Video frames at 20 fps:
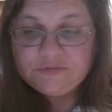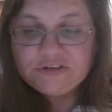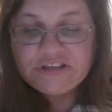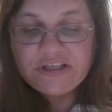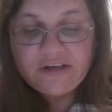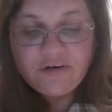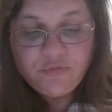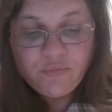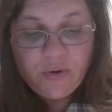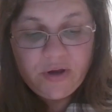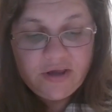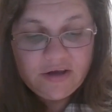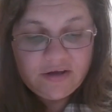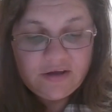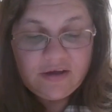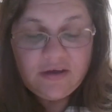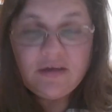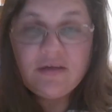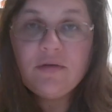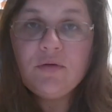
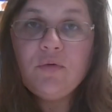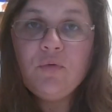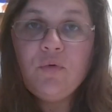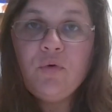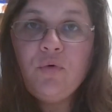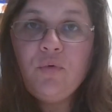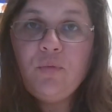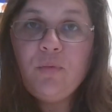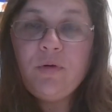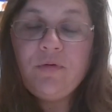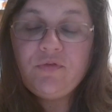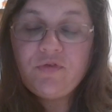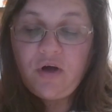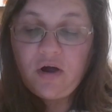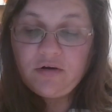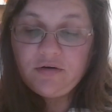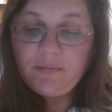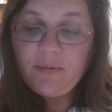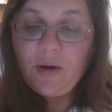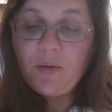Sedgwick, who we've
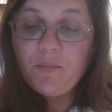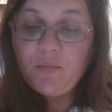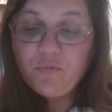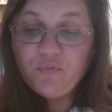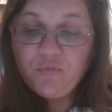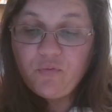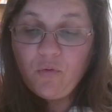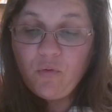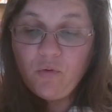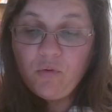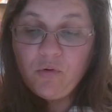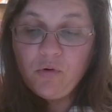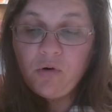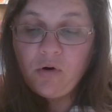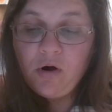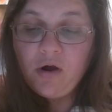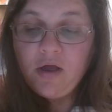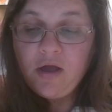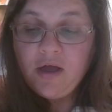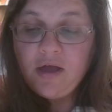talked about
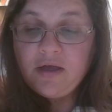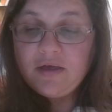before,